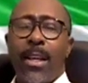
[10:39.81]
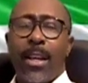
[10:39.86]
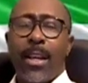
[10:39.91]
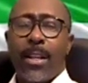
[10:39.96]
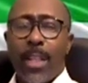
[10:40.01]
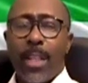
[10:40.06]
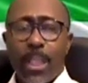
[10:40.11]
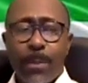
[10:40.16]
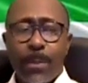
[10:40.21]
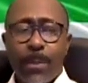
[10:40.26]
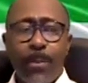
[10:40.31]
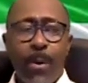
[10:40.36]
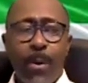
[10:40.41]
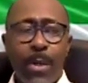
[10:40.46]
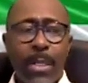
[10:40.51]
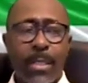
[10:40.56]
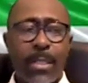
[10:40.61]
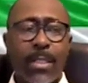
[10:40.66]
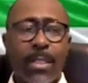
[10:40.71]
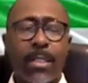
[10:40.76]
These
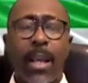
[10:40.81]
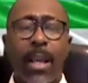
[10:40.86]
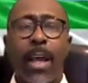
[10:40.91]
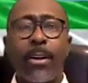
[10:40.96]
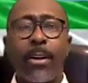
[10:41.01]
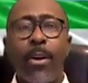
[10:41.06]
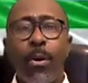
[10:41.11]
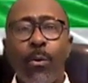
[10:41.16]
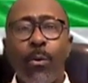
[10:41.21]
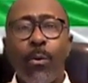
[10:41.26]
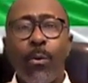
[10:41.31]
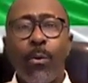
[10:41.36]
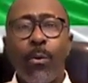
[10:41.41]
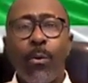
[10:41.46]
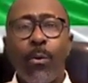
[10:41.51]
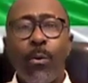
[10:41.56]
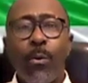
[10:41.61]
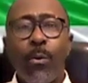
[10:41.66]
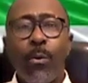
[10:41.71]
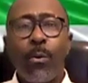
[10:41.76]
policies are not
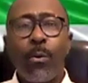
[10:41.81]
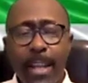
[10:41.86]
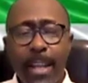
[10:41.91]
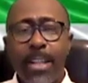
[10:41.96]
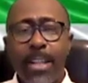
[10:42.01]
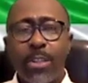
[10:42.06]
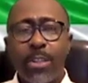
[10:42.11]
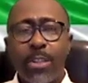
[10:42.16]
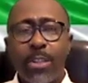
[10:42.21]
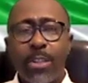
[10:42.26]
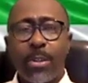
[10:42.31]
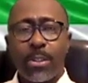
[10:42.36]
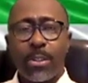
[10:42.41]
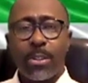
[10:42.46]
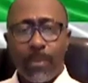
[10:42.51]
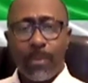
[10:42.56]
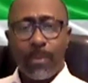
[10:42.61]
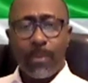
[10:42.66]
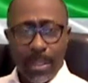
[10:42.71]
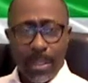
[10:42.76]
working in the interest
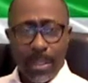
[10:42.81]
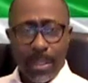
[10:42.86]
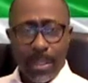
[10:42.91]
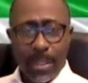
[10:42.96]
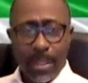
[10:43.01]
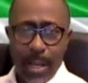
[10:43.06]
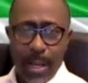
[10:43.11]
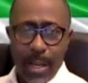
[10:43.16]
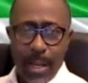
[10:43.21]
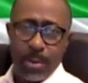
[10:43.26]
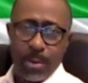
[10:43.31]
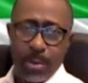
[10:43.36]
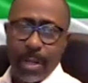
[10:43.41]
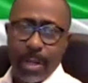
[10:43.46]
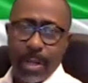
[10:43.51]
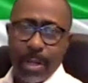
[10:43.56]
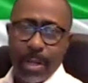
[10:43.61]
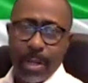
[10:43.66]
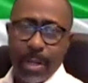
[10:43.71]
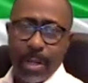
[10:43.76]
of the Sierra
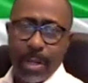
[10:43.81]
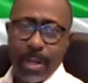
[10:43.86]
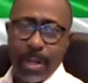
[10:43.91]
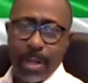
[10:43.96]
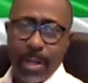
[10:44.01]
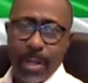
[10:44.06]
Leonean people.